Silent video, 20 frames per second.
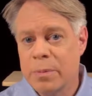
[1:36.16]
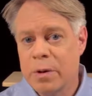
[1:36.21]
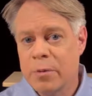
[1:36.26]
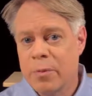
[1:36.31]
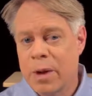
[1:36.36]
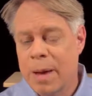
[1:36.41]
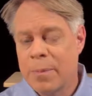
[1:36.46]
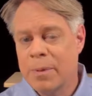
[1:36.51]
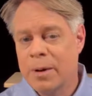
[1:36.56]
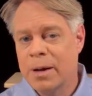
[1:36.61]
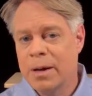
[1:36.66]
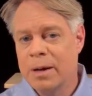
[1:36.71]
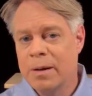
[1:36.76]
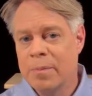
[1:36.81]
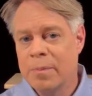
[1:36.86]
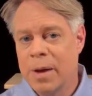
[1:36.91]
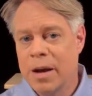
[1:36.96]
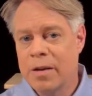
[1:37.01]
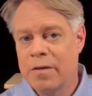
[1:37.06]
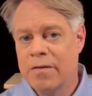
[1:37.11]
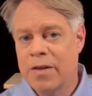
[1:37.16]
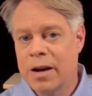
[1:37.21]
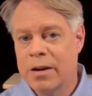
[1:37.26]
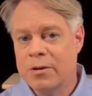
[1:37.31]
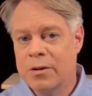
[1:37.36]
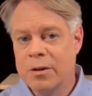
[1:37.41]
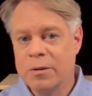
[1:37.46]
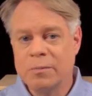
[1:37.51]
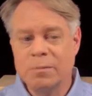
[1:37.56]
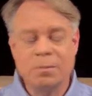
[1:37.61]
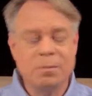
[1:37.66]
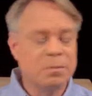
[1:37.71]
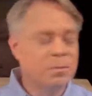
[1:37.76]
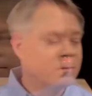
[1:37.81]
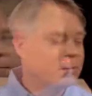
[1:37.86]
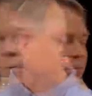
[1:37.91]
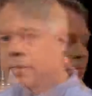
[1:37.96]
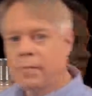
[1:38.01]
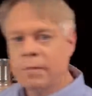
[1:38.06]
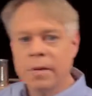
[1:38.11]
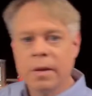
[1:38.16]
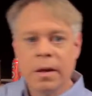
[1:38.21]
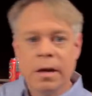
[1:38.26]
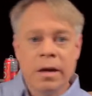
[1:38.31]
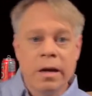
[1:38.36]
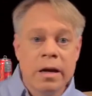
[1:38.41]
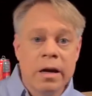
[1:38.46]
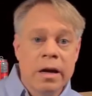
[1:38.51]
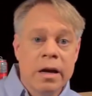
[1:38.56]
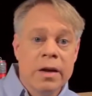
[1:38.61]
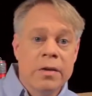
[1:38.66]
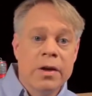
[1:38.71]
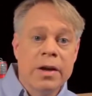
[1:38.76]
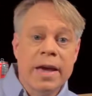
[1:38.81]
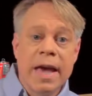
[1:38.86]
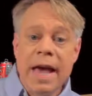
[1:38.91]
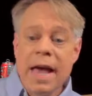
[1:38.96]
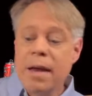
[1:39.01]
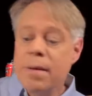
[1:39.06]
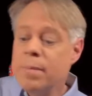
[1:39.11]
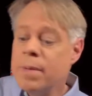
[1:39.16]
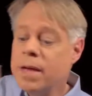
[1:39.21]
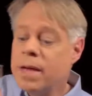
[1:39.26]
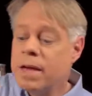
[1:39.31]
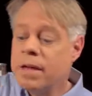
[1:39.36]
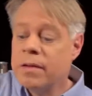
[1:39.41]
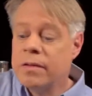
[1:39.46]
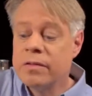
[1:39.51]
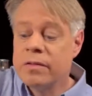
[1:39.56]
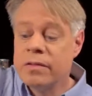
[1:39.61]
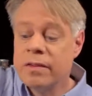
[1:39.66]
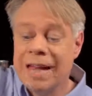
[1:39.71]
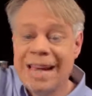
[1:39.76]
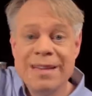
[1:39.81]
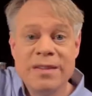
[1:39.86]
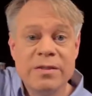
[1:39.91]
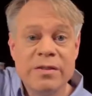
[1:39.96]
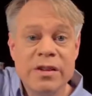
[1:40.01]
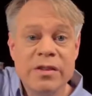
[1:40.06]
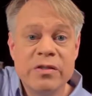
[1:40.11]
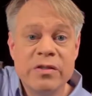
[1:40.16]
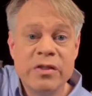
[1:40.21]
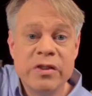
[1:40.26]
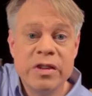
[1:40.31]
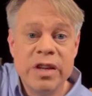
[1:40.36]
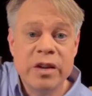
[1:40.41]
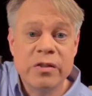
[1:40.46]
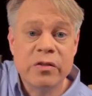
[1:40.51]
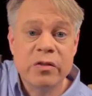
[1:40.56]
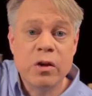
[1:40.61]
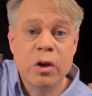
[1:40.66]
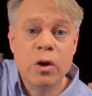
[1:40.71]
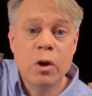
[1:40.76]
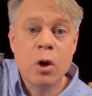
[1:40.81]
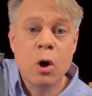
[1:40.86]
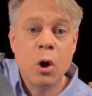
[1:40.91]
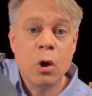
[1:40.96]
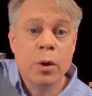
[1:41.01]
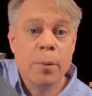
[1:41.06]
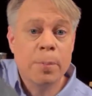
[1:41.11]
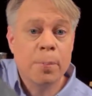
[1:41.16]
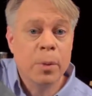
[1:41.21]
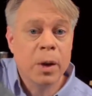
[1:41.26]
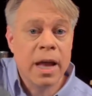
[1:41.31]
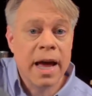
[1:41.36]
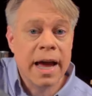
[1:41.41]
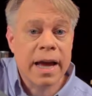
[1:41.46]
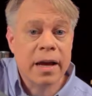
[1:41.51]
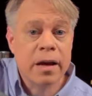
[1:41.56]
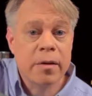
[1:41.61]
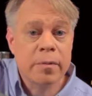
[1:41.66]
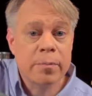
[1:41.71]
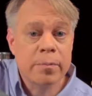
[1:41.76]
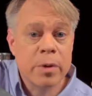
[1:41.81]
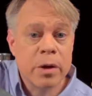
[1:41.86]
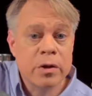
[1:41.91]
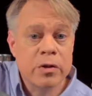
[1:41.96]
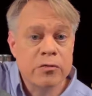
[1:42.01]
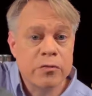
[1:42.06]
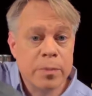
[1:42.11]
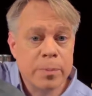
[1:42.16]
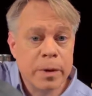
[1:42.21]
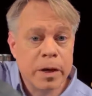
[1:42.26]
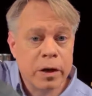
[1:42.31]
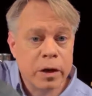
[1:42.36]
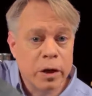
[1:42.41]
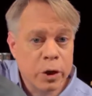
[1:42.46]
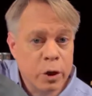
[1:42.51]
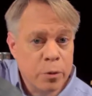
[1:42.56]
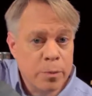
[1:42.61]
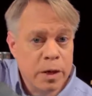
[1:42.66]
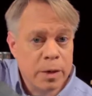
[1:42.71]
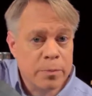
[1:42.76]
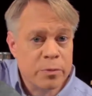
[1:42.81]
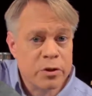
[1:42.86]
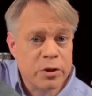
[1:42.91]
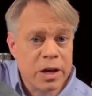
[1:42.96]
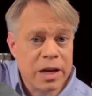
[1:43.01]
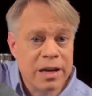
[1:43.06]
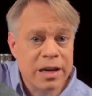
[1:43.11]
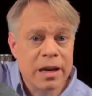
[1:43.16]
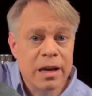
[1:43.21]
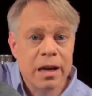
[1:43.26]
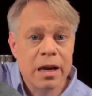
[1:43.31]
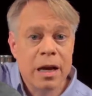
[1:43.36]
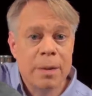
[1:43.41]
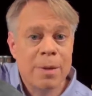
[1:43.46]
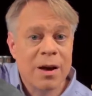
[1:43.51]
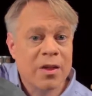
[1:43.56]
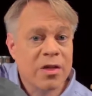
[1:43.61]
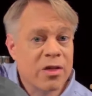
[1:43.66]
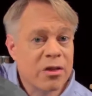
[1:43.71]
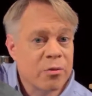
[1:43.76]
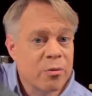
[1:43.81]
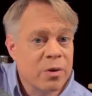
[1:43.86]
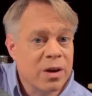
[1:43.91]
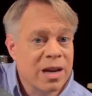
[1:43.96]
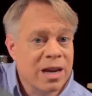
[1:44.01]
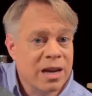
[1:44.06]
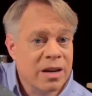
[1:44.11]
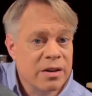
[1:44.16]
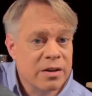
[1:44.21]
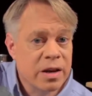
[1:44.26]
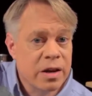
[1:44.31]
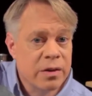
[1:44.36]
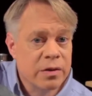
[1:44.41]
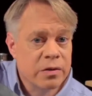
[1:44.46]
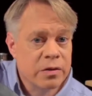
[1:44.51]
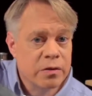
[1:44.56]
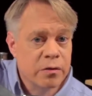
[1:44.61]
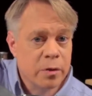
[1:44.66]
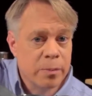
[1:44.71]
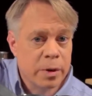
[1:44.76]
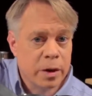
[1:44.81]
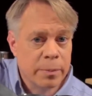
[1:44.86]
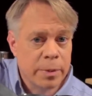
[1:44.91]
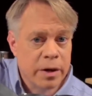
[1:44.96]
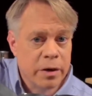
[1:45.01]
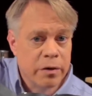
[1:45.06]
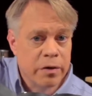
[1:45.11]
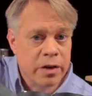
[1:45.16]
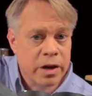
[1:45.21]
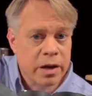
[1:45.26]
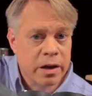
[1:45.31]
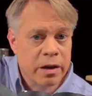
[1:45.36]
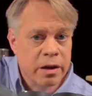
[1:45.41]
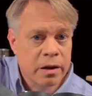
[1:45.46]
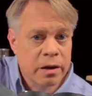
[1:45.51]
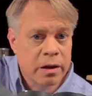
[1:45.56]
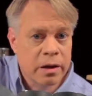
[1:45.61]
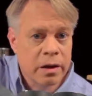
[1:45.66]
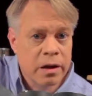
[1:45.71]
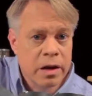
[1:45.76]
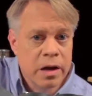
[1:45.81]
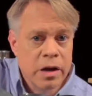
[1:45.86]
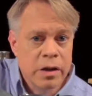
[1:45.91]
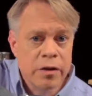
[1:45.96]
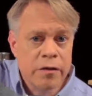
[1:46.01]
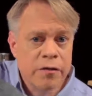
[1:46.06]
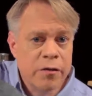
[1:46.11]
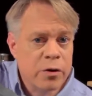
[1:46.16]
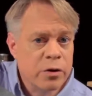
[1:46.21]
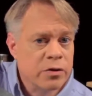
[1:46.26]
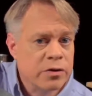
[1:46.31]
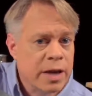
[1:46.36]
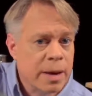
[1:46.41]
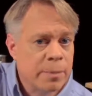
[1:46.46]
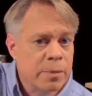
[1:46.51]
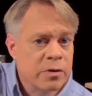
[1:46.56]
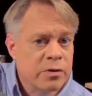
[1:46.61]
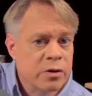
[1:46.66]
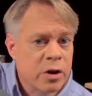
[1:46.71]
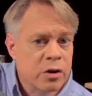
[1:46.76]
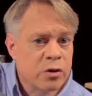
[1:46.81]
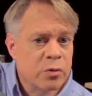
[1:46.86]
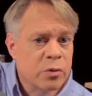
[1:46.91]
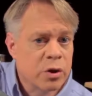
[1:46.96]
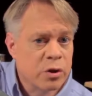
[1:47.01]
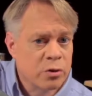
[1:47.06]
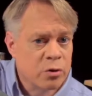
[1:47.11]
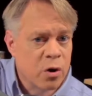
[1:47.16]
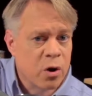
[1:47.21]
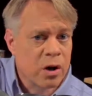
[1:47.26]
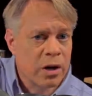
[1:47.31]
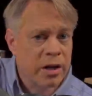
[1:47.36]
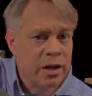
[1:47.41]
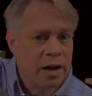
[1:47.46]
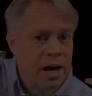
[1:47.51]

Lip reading: be rapidly manufactured. The can begins as this disc called a blank, punched from an aluminum sheet about 3/10 of a millimeter thick. The first step starts with a drawing